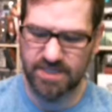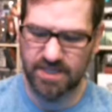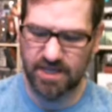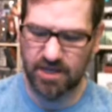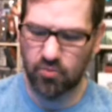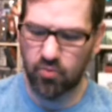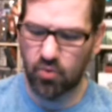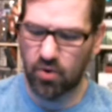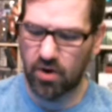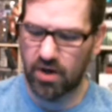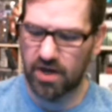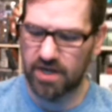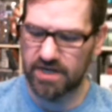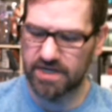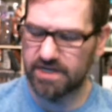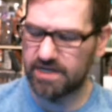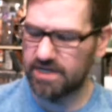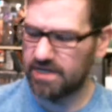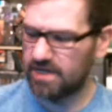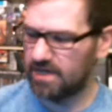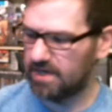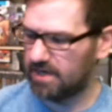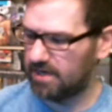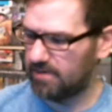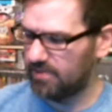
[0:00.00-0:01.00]
I wanted.
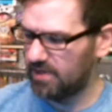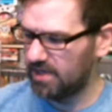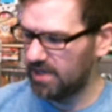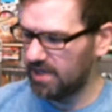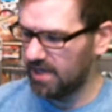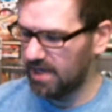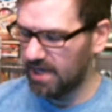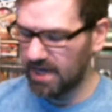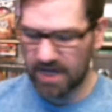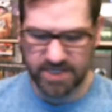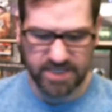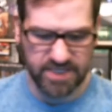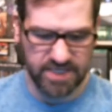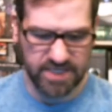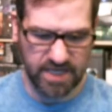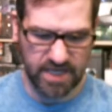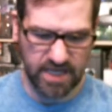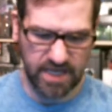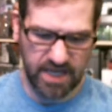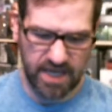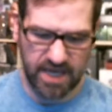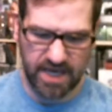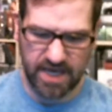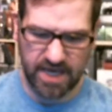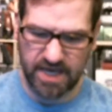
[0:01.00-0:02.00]
I said
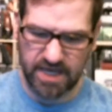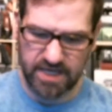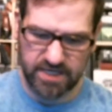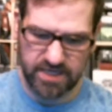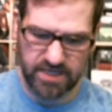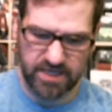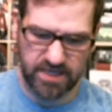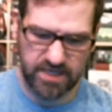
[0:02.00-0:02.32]
I had